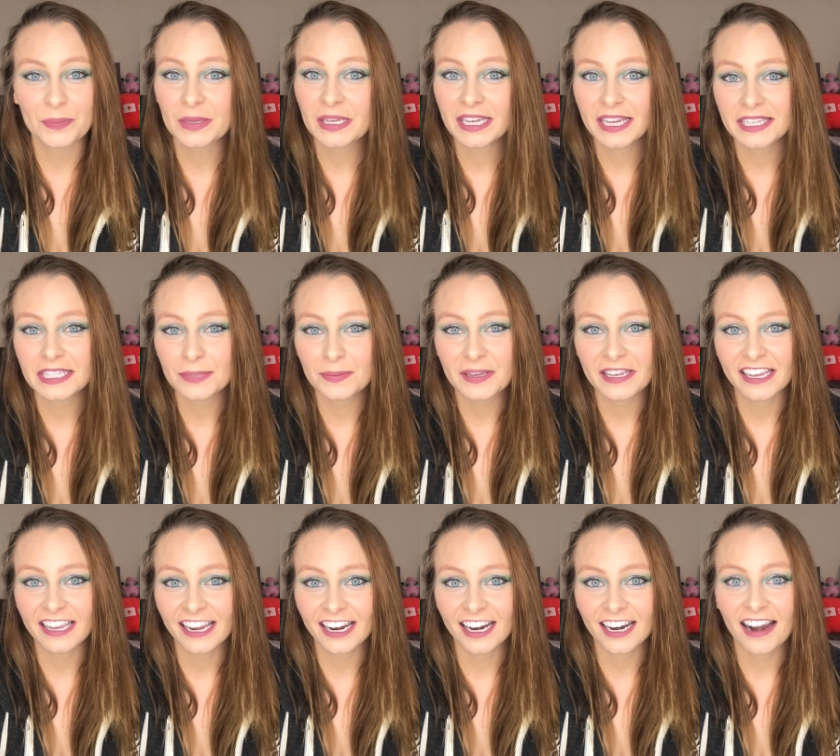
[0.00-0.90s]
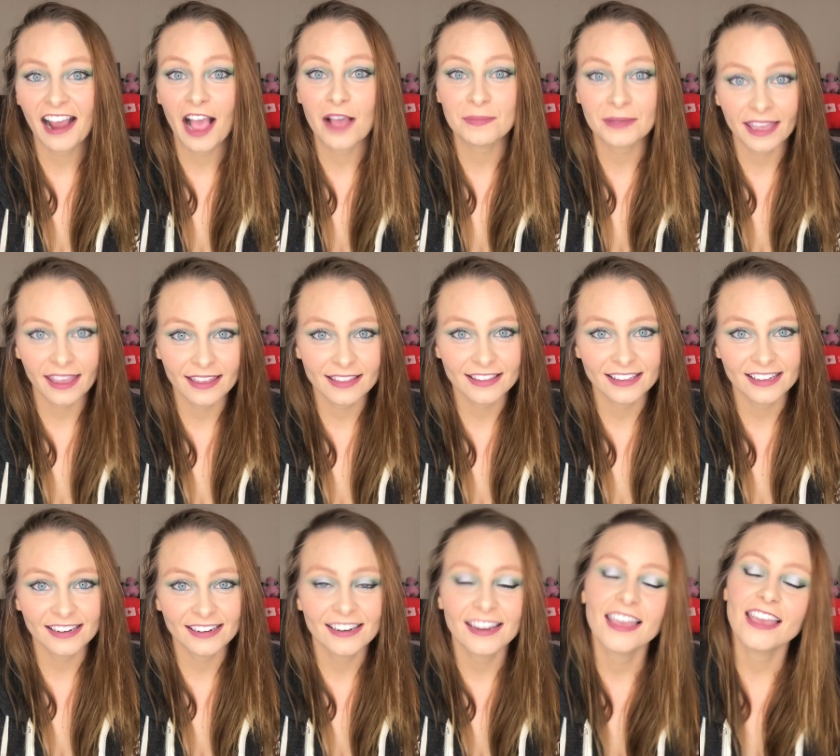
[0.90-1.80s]
P S P here, I'm
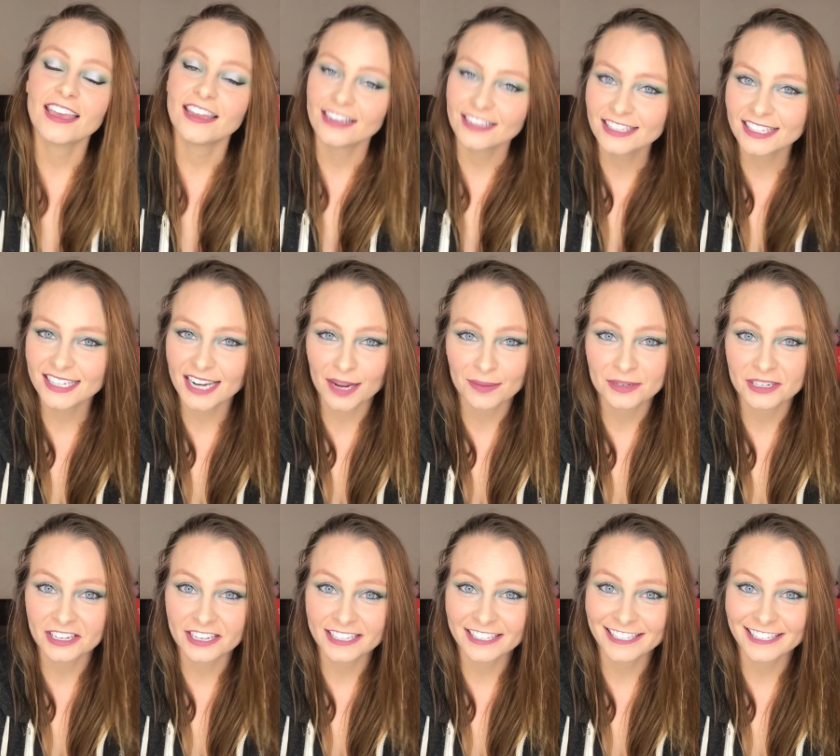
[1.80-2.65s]
Caitlin, and it's time to get